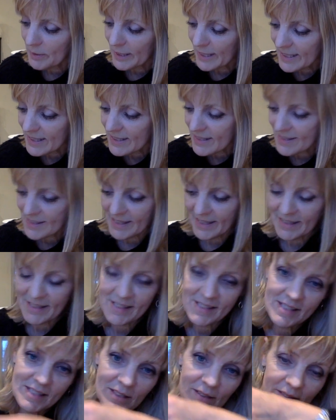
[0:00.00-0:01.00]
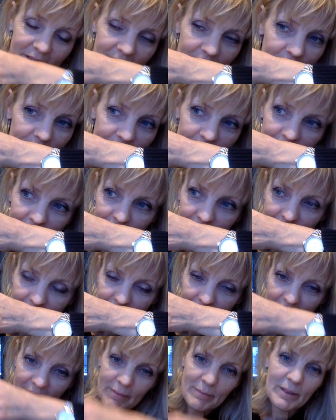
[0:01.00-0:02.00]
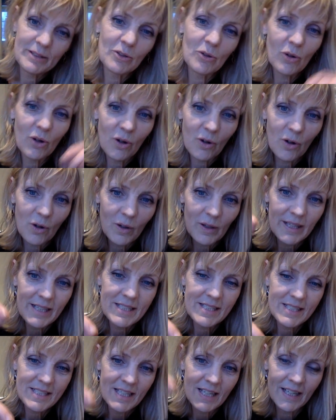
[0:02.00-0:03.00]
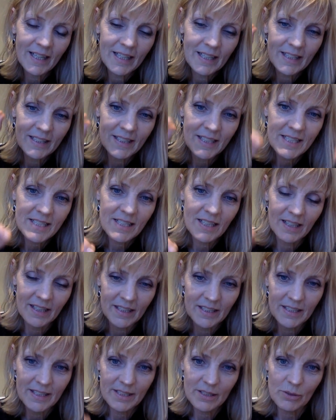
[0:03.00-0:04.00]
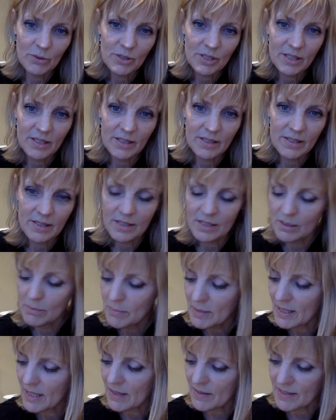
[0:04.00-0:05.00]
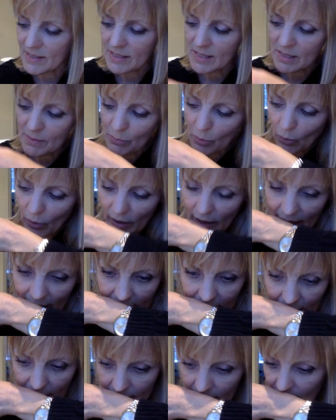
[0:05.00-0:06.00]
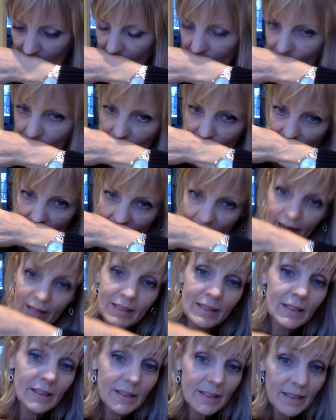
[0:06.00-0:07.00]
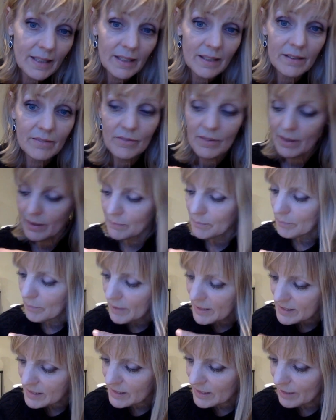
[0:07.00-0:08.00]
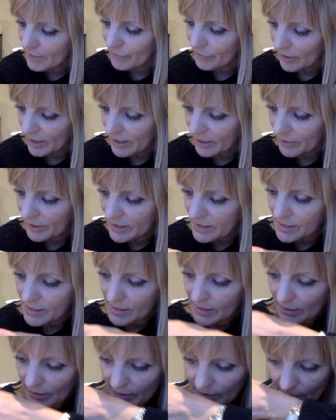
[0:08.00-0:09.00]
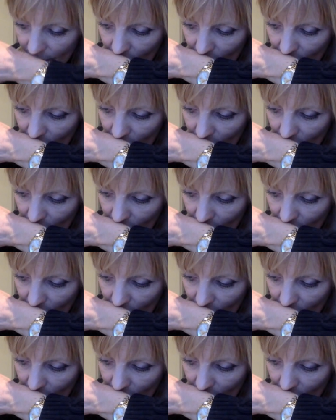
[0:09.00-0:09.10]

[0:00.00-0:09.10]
an incense, but they're all, it's tiny, tiny doses. To me, this is more like a, a clean, musky fragrance.